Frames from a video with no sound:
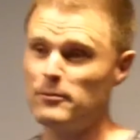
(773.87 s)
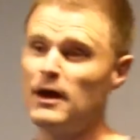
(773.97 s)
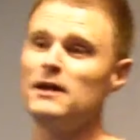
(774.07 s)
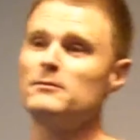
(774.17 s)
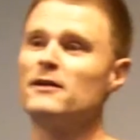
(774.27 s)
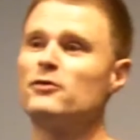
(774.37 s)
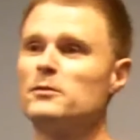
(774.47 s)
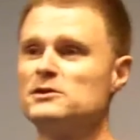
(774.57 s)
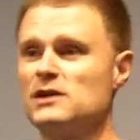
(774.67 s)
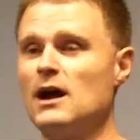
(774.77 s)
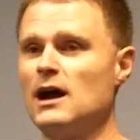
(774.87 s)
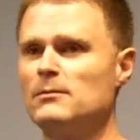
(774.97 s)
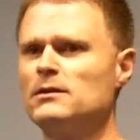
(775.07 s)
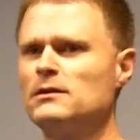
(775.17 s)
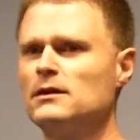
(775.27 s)
But in my former
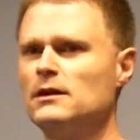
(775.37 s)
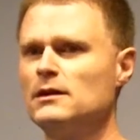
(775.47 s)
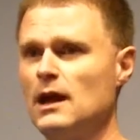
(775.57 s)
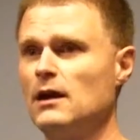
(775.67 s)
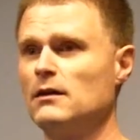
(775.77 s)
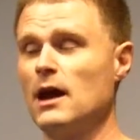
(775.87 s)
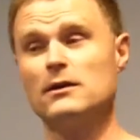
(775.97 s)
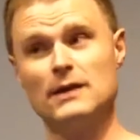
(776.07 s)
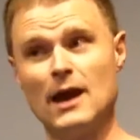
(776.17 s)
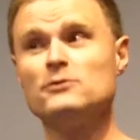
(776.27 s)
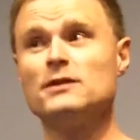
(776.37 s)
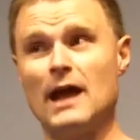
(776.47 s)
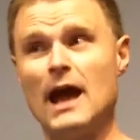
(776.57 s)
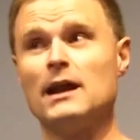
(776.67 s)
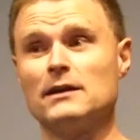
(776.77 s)
job, I could
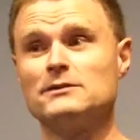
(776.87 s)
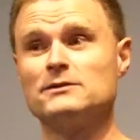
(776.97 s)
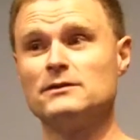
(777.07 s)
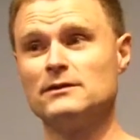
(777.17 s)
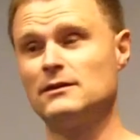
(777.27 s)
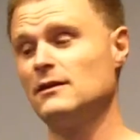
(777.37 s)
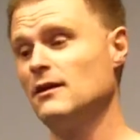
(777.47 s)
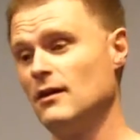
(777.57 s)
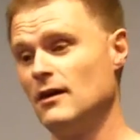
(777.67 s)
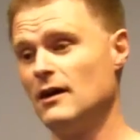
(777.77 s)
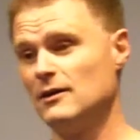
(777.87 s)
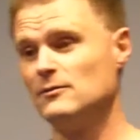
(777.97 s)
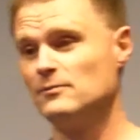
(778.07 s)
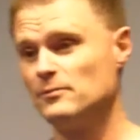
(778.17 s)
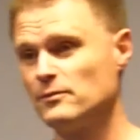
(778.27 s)
counsel addicts
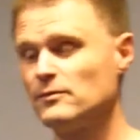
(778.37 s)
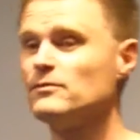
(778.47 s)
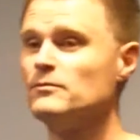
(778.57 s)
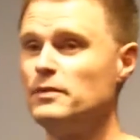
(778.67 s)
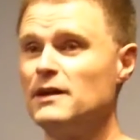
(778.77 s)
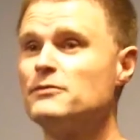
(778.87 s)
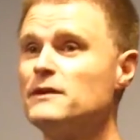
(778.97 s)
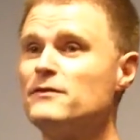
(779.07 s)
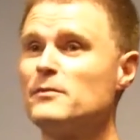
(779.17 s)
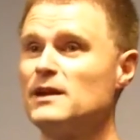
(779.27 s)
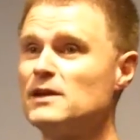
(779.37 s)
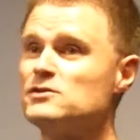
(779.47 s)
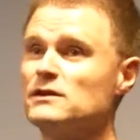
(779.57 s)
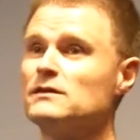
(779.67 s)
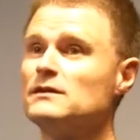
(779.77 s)
on being free from
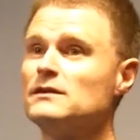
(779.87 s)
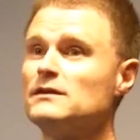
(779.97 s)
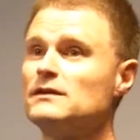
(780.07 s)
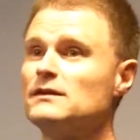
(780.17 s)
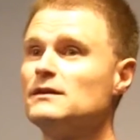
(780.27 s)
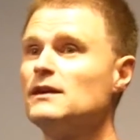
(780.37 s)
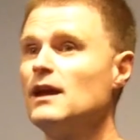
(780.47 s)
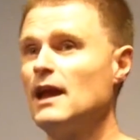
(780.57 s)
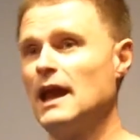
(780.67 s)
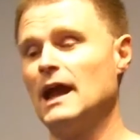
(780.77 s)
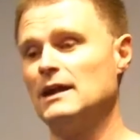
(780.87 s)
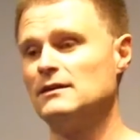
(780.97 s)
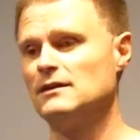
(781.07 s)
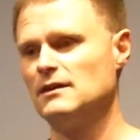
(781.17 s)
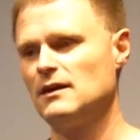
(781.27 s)
addiction
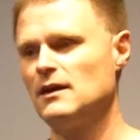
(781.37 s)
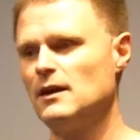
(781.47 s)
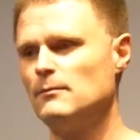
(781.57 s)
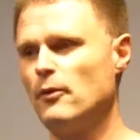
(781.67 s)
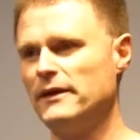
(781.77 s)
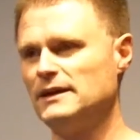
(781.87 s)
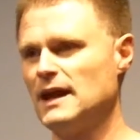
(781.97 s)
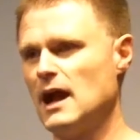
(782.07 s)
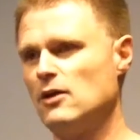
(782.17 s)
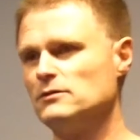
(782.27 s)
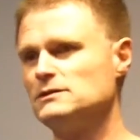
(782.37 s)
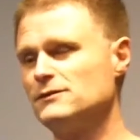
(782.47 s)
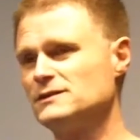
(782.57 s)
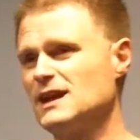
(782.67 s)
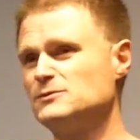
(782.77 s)
and pointing out
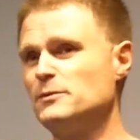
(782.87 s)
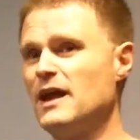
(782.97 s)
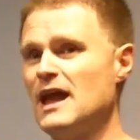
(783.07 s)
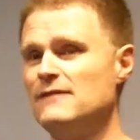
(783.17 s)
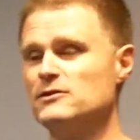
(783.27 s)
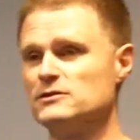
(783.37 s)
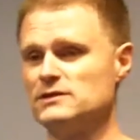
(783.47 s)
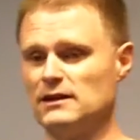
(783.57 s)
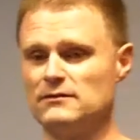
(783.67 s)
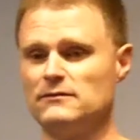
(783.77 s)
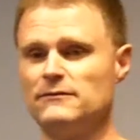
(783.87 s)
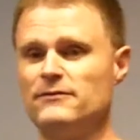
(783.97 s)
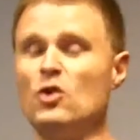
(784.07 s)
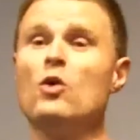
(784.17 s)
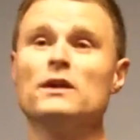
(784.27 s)
different types of behaviors that
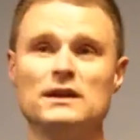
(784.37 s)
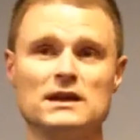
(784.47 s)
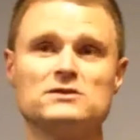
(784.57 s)
fuel an